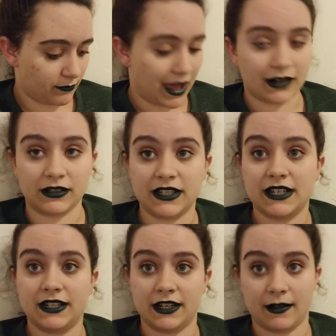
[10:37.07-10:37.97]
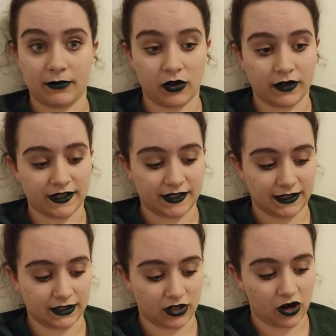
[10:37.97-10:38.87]
Madeline ended up
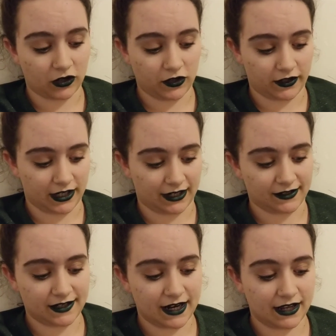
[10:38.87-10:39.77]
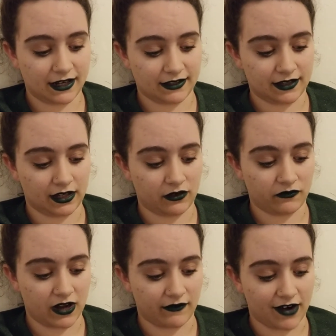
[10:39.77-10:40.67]
seeing the doctor the next day, and he's like,
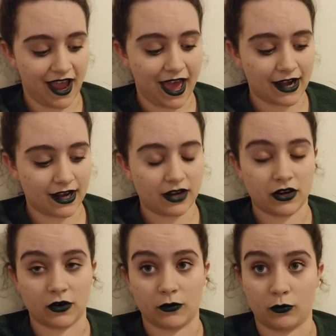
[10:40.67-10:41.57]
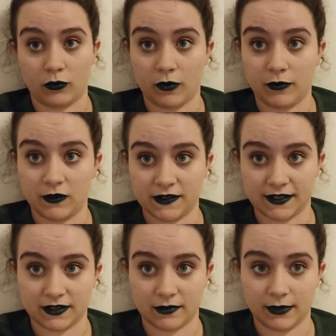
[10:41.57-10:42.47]
you've never had it. Your immune
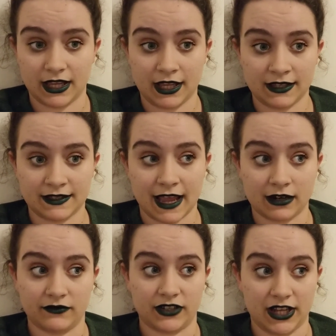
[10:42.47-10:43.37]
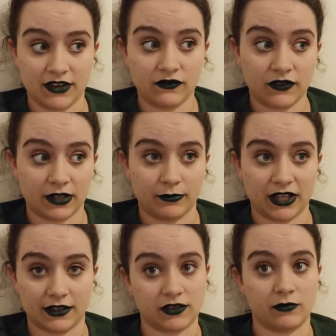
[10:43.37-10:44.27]
system is that of an infant
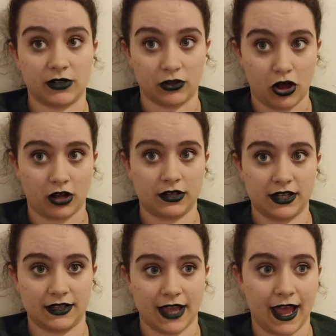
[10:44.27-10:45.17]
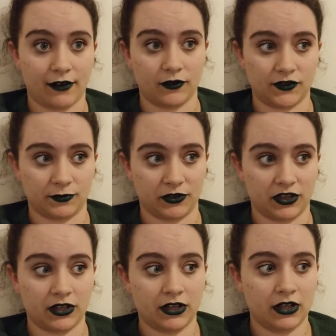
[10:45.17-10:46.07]
because you've been locked in the house with
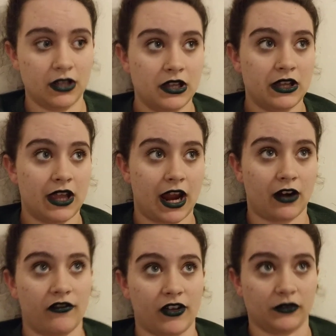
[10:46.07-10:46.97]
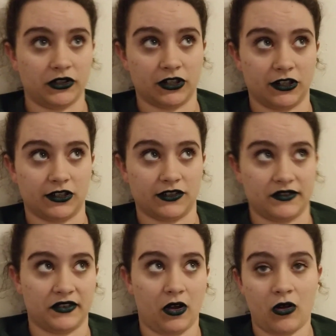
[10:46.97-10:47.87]
air filters
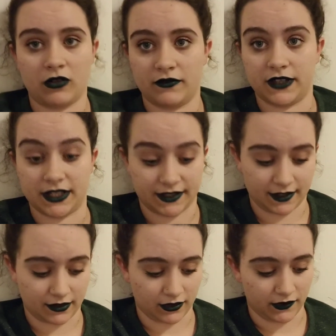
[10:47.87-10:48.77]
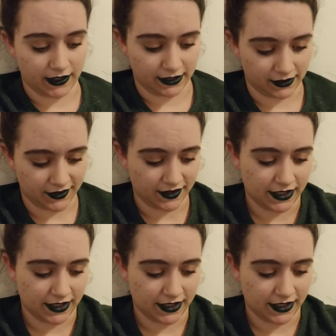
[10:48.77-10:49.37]
and all of these other things.